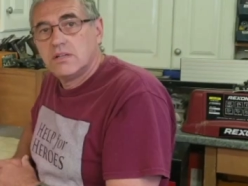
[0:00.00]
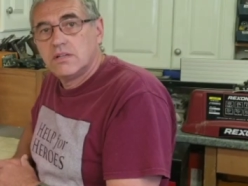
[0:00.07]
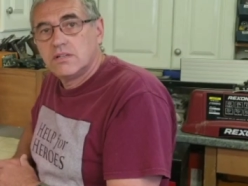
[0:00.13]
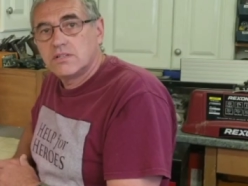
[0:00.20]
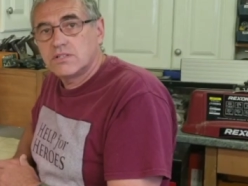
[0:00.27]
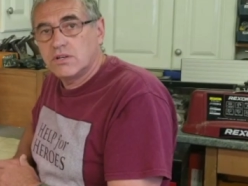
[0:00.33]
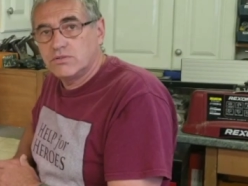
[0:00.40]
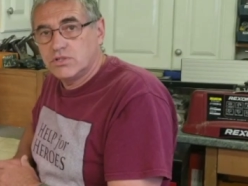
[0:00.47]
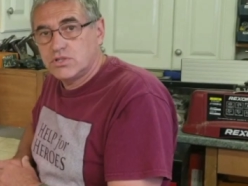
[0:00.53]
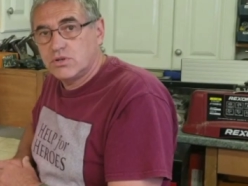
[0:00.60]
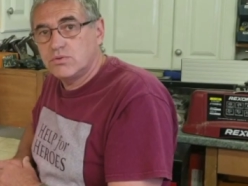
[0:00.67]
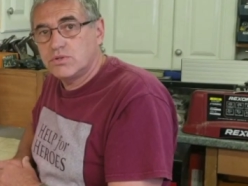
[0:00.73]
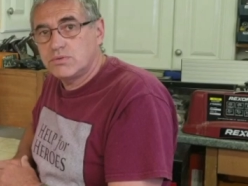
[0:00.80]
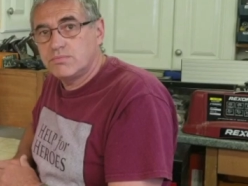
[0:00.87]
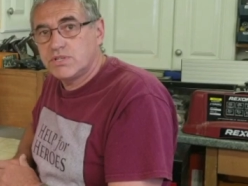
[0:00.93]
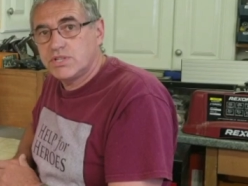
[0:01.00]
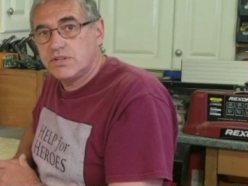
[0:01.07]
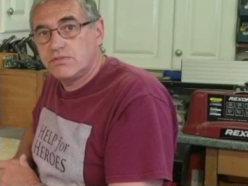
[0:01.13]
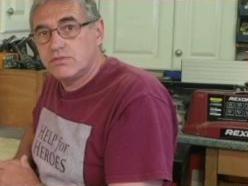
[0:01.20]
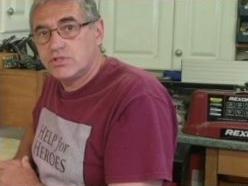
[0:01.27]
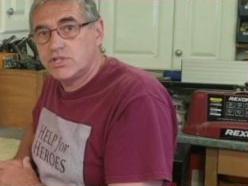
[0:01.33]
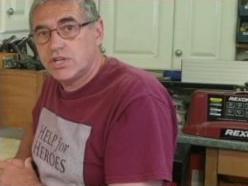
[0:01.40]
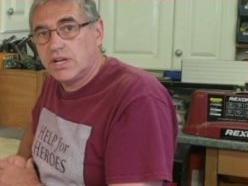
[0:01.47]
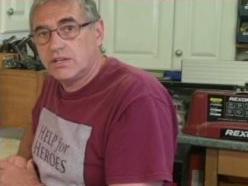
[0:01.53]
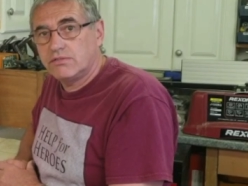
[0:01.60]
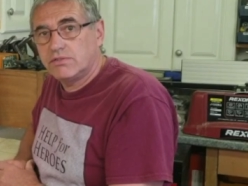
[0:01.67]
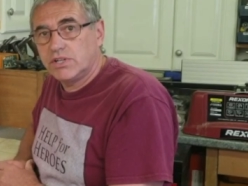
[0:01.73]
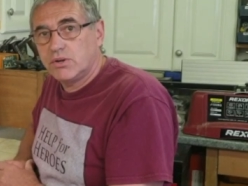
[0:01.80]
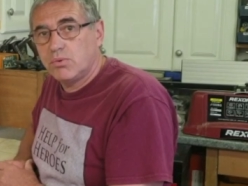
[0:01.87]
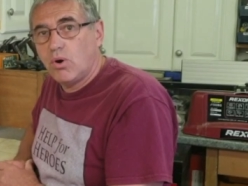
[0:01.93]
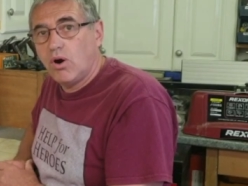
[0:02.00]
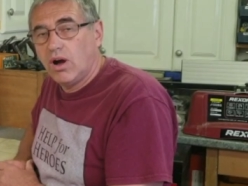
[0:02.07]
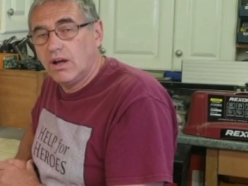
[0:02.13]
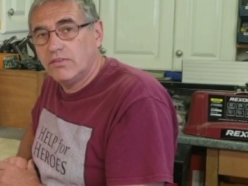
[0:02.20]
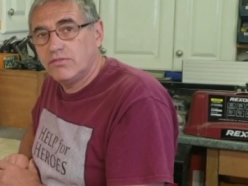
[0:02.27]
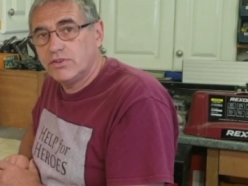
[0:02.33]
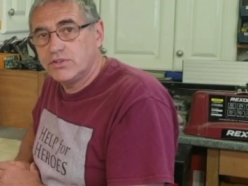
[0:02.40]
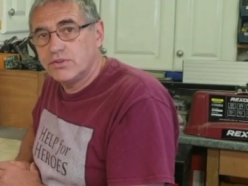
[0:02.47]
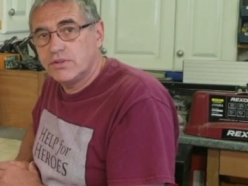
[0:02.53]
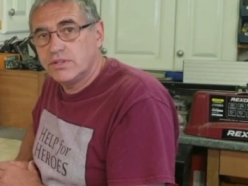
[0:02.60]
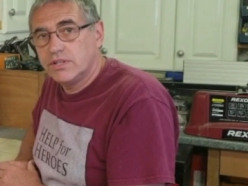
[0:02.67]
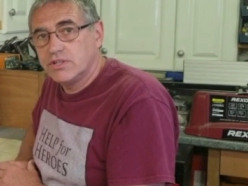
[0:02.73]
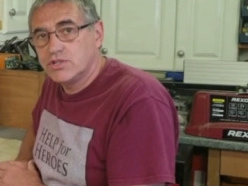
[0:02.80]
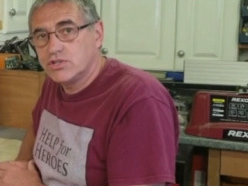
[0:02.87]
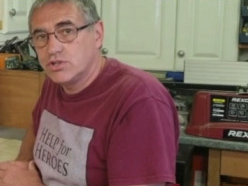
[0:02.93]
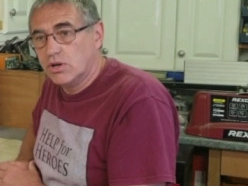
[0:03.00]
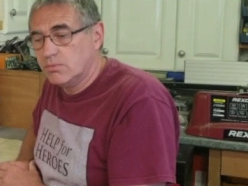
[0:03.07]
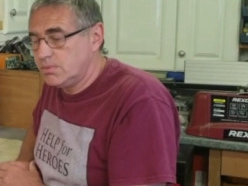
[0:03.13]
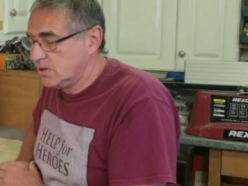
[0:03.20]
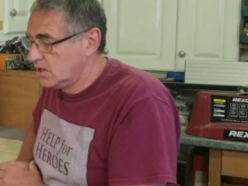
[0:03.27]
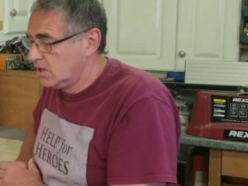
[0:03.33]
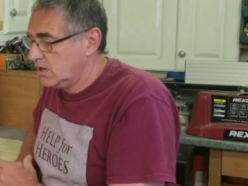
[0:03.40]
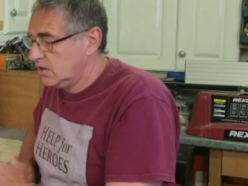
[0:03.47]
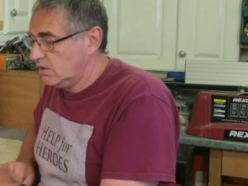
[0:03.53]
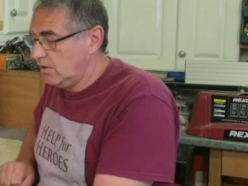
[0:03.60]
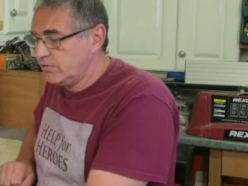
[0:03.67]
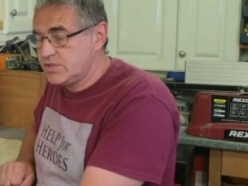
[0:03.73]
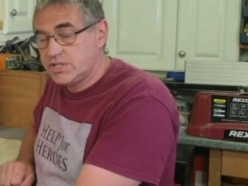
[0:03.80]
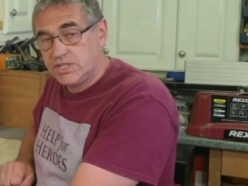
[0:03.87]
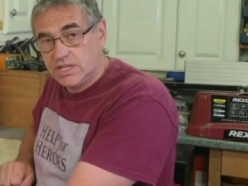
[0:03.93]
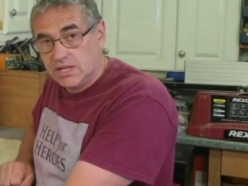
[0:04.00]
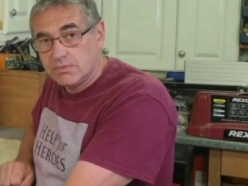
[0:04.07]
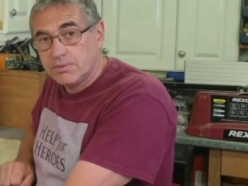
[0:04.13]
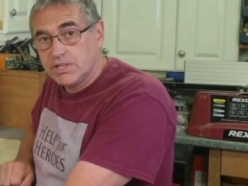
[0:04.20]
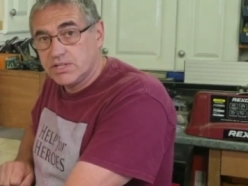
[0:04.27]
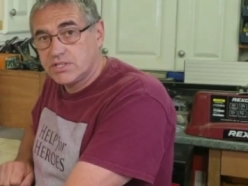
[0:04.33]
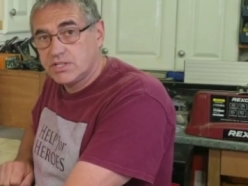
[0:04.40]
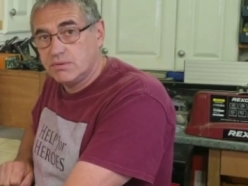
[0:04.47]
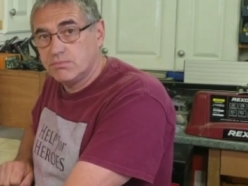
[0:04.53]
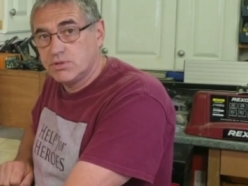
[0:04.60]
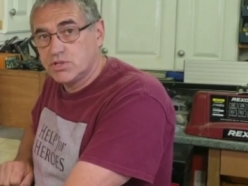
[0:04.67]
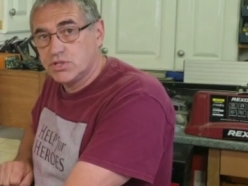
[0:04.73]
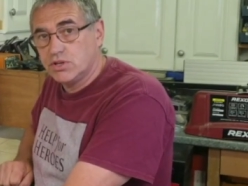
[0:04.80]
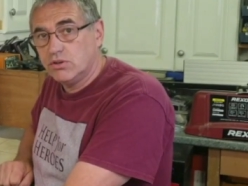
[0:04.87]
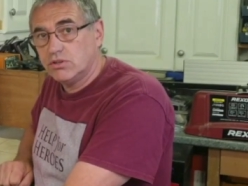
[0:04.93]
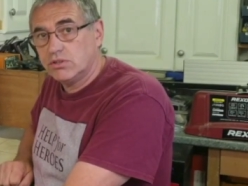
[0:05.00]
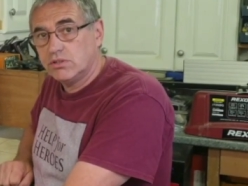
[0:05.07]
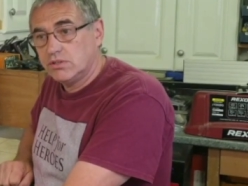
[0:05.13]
So the tools and materials you're going to require for doing this job are obviously going to be your timber stock.